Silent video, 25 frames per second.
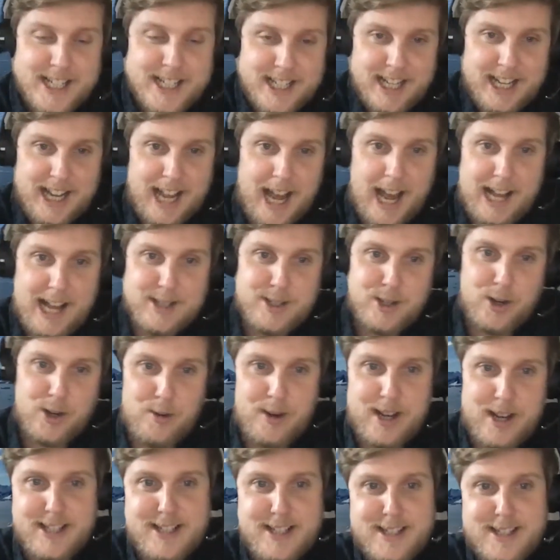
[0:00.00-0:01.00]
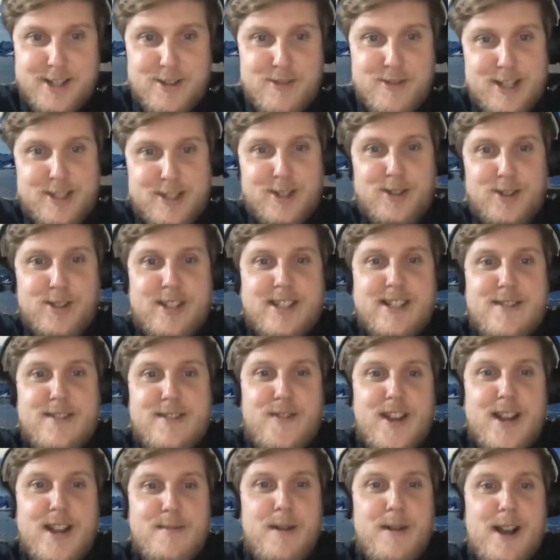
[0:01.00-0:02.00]
As always, the resources and
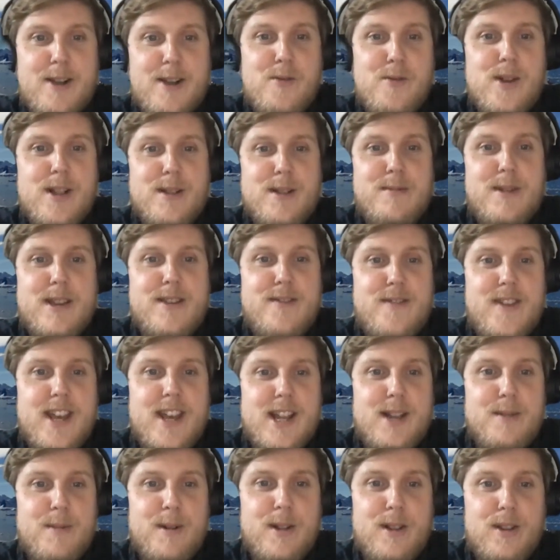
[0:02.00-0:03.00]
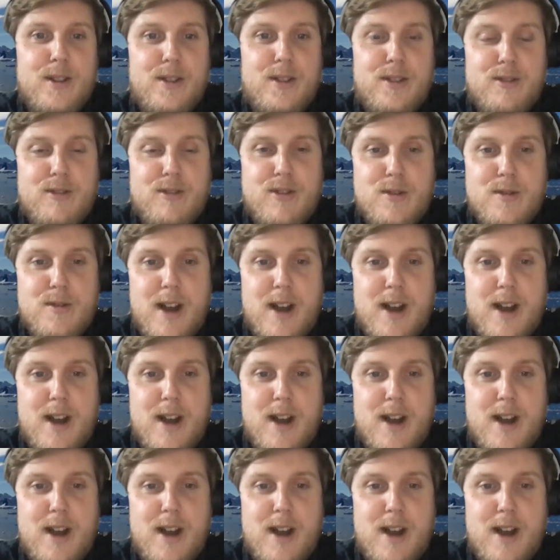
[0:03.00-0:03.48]
feedback will be available through